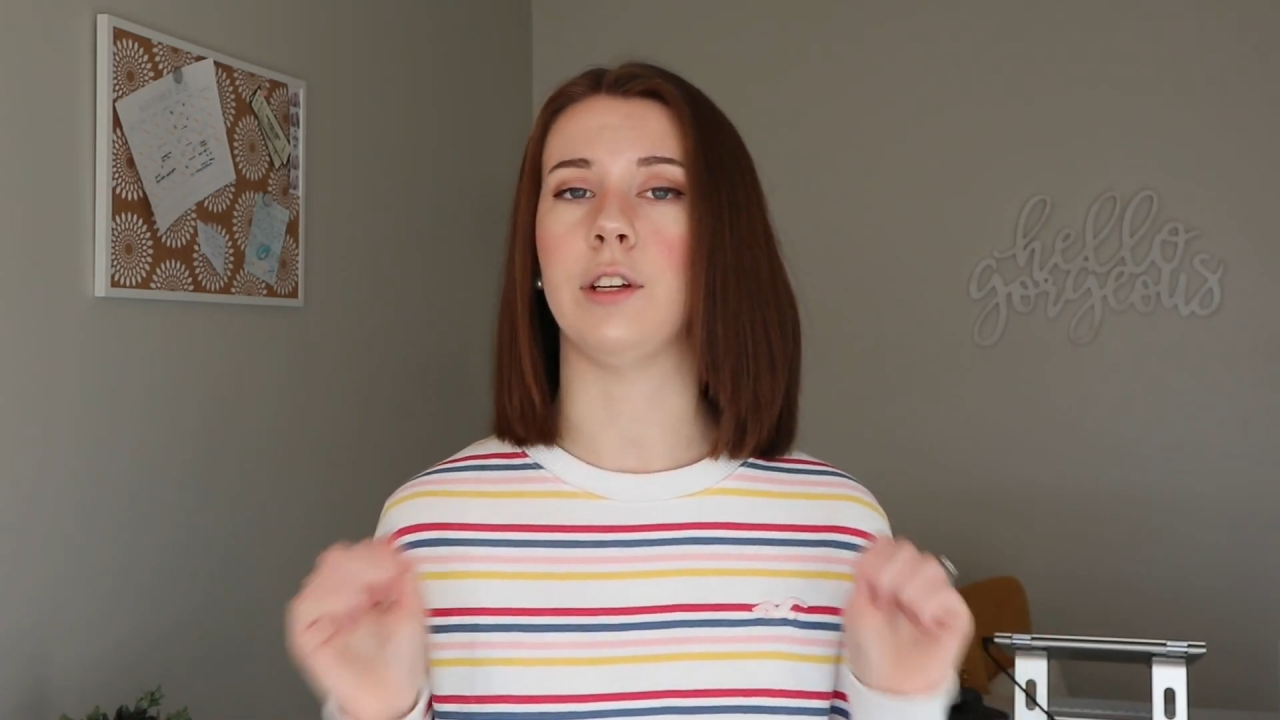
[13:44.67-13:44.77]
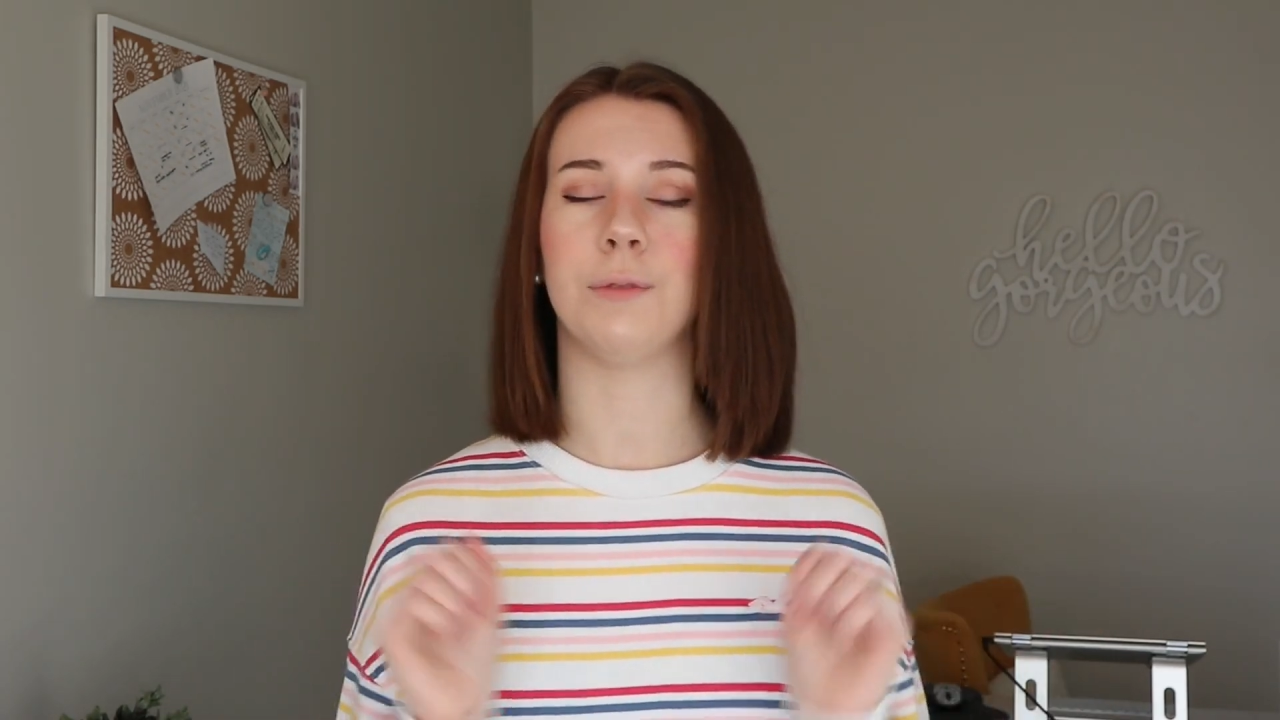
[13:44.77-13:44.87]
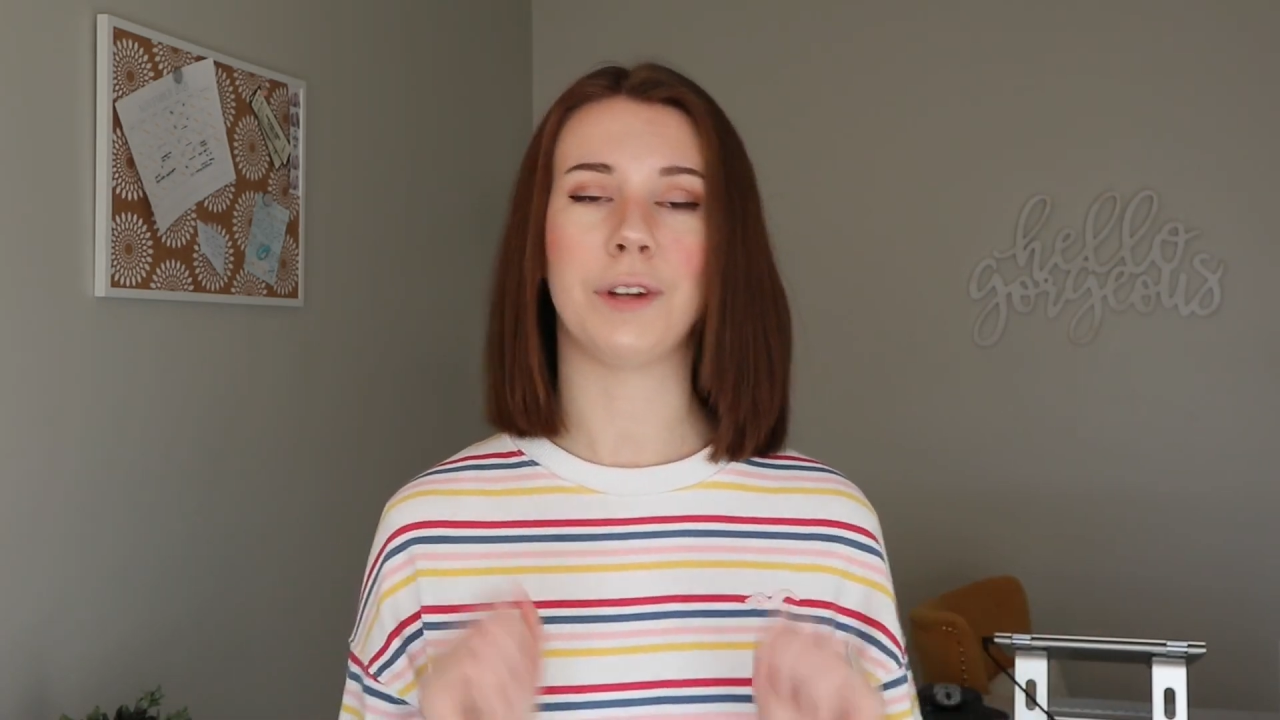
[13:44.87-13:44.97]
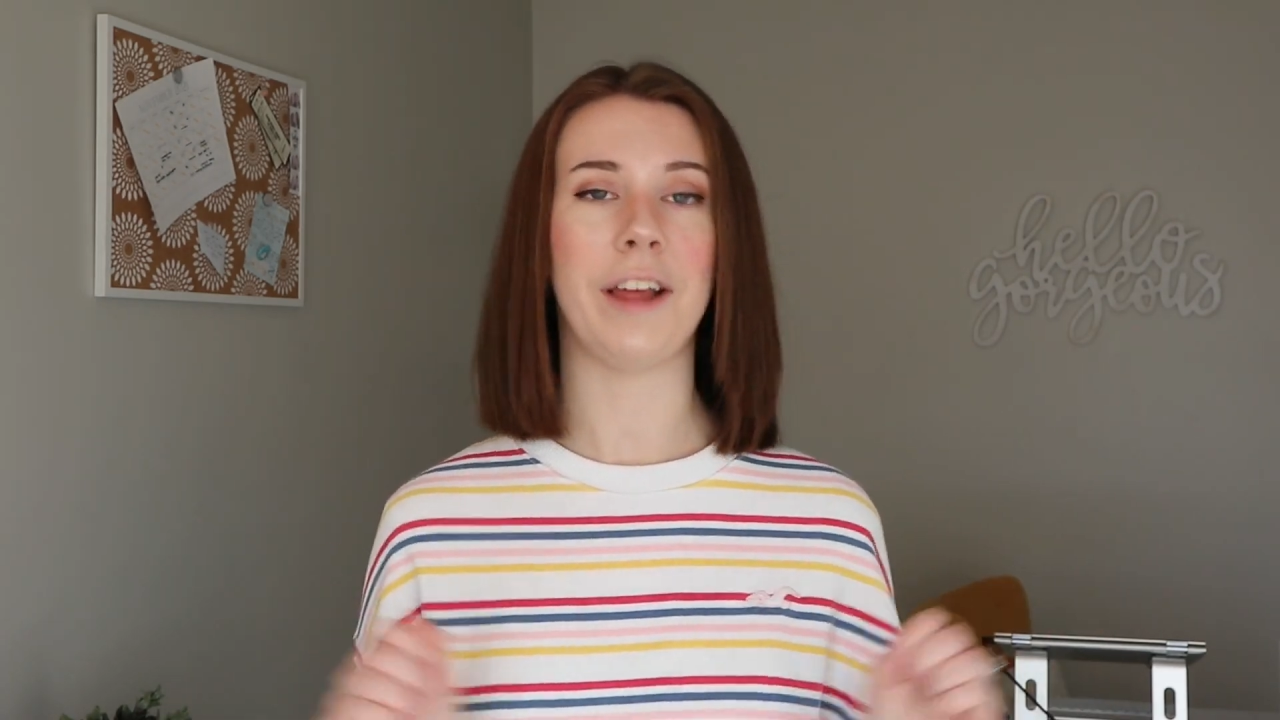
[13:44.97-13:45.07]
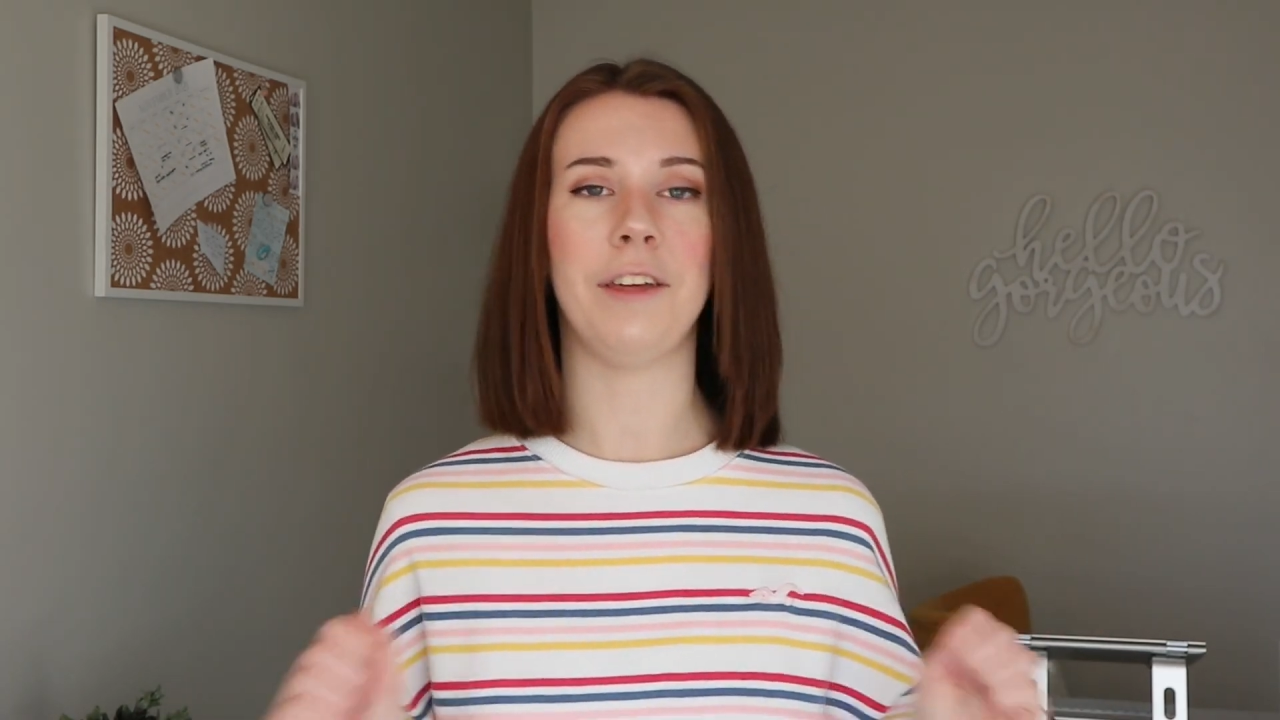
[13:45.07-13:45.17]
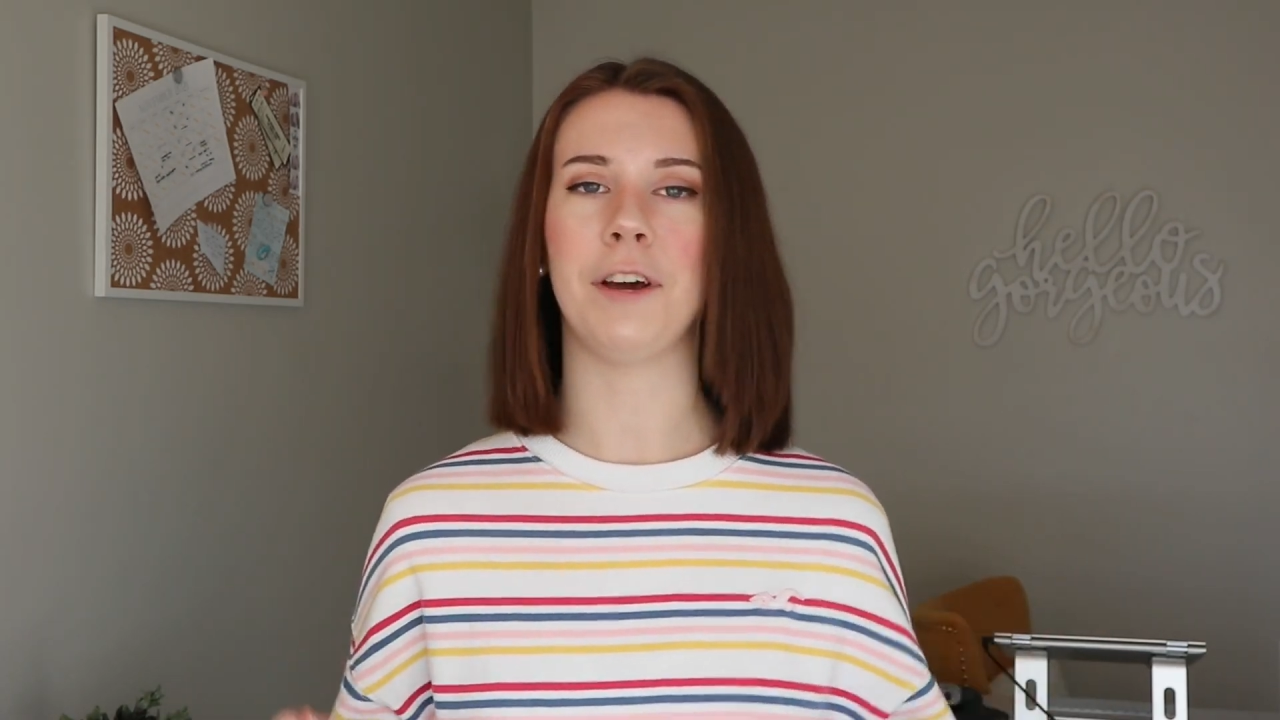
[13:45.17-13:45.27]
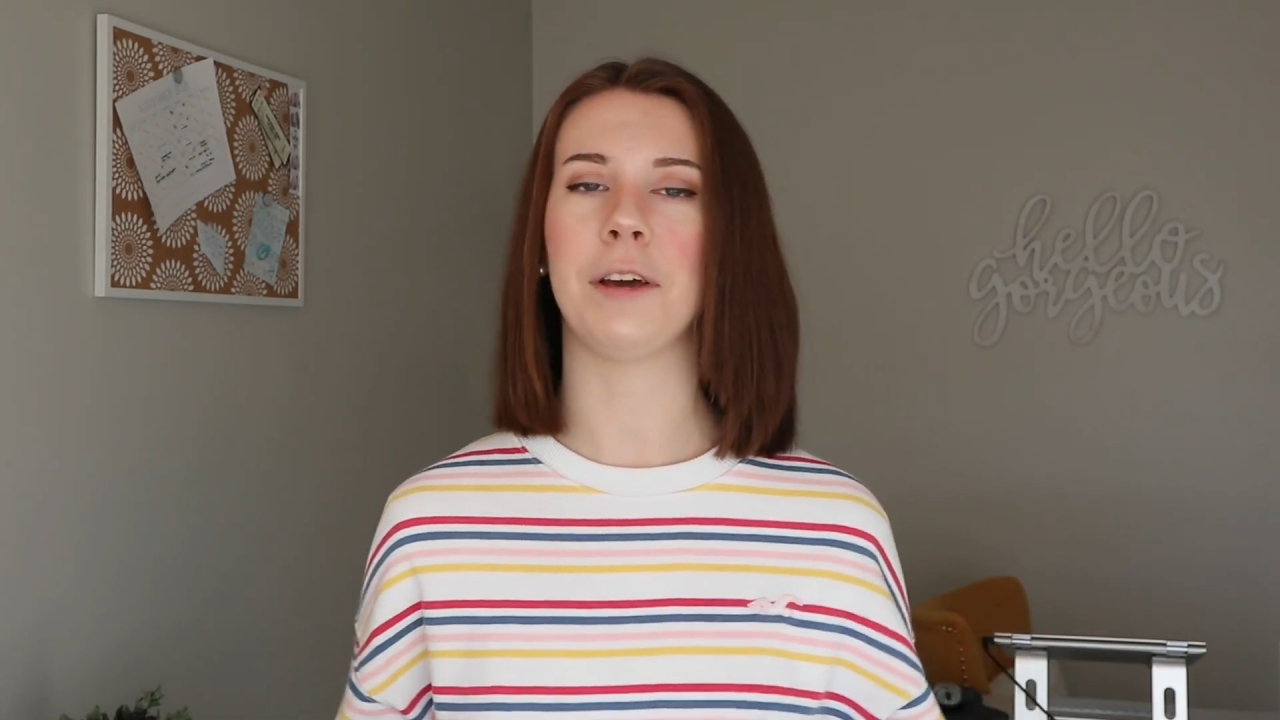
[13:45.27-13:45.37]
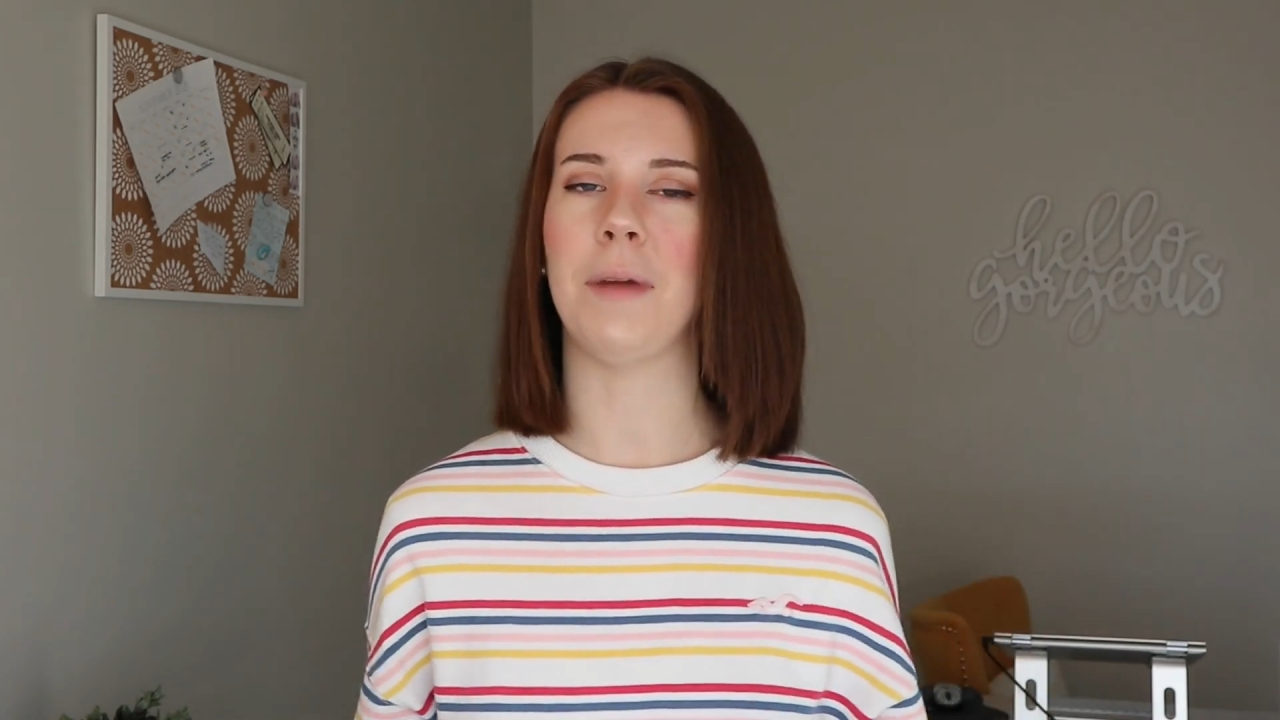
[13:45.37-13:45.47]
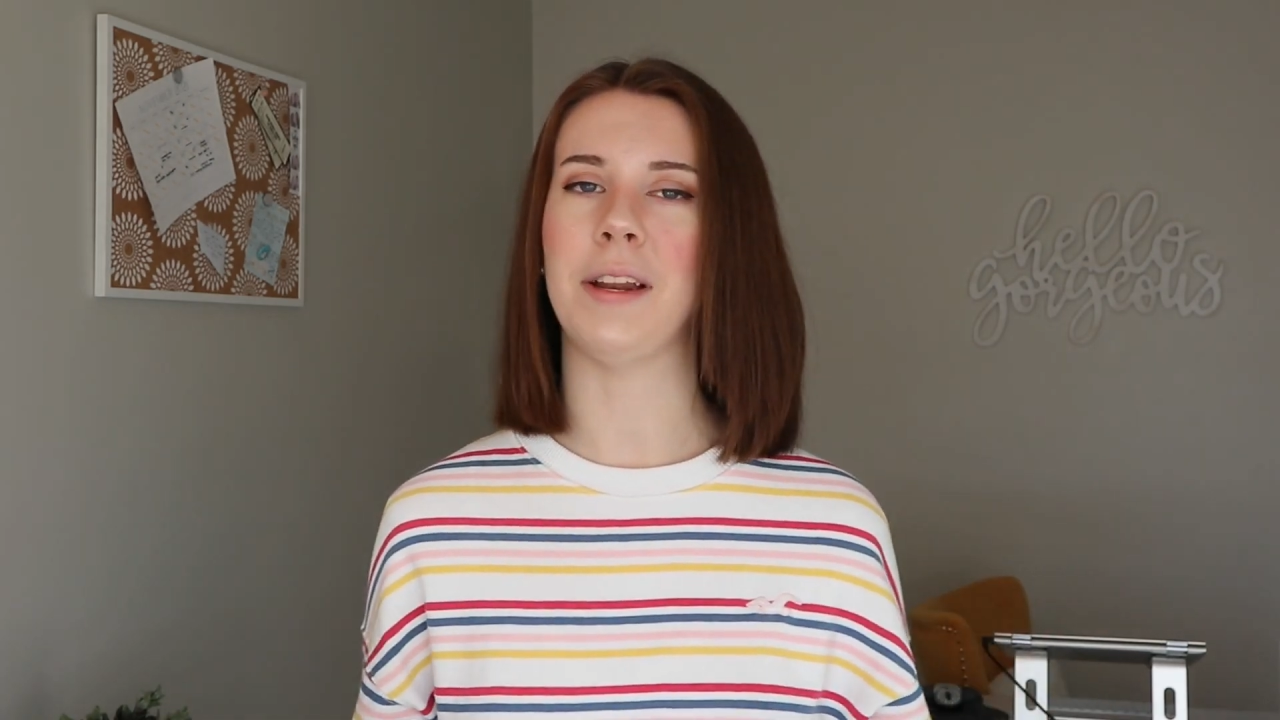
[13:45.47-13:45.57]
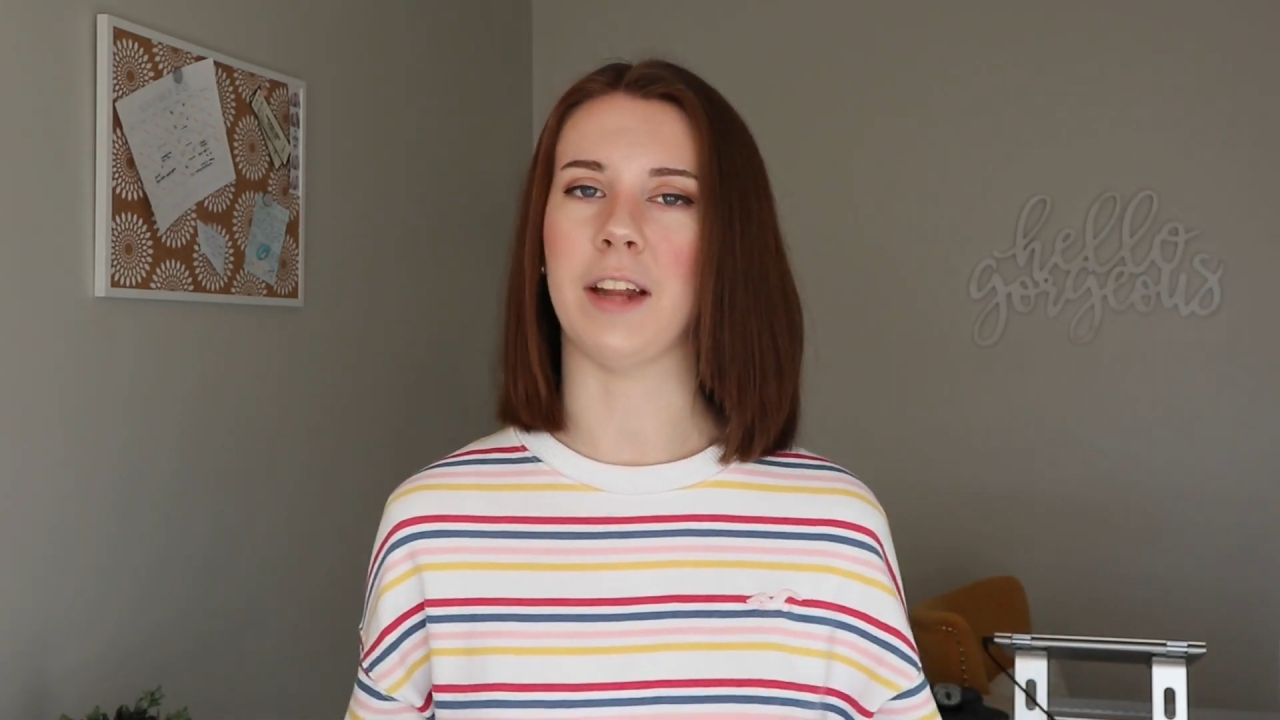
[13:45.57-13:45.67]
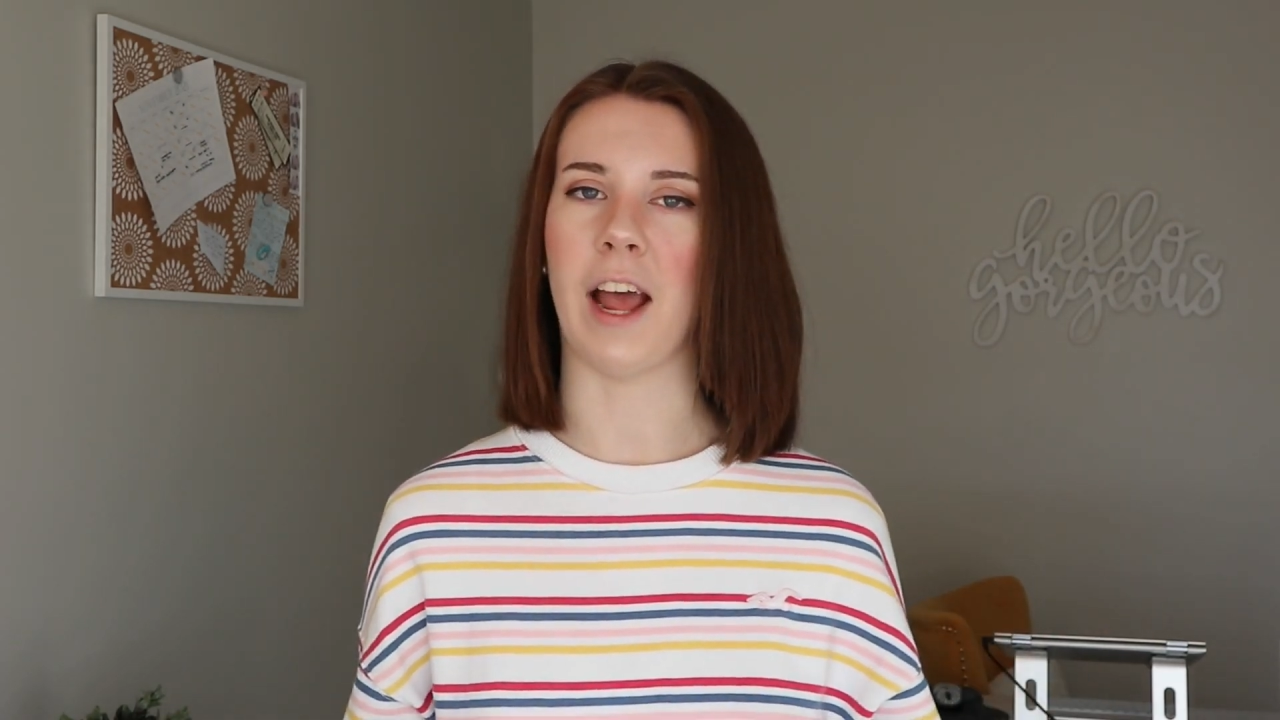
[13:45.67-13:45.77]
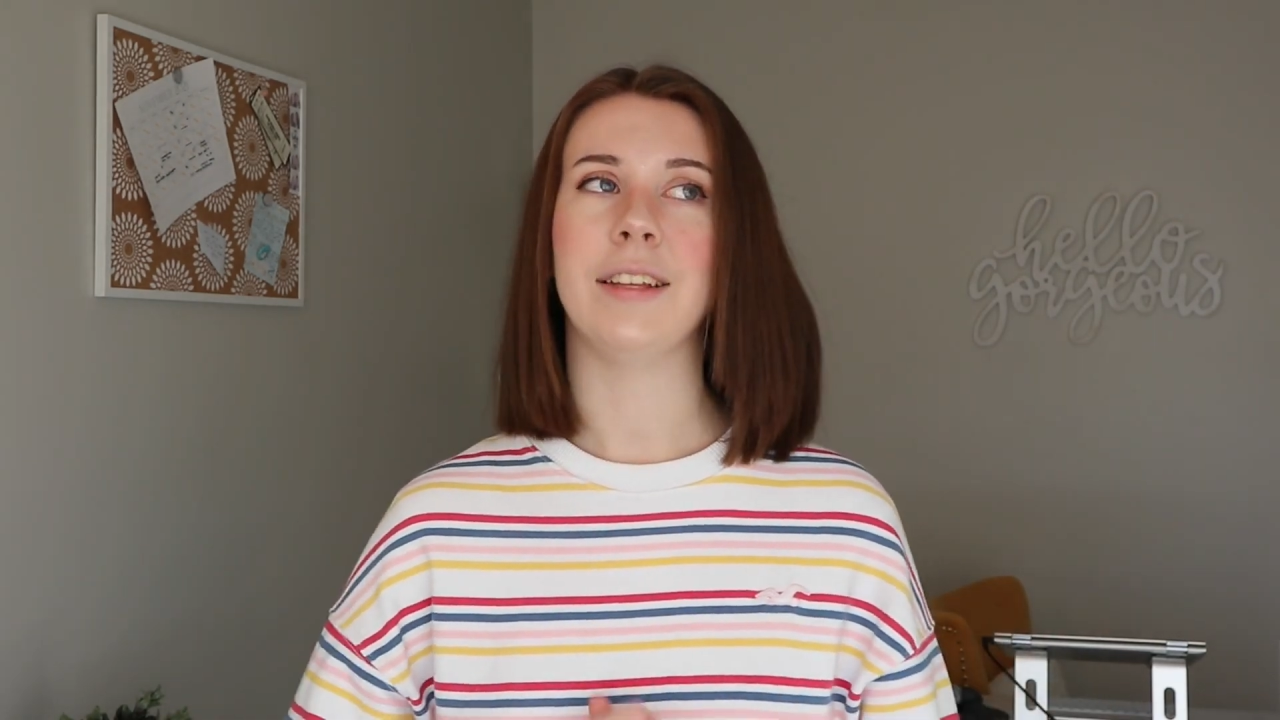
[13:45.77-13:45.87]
and would highly recommend it,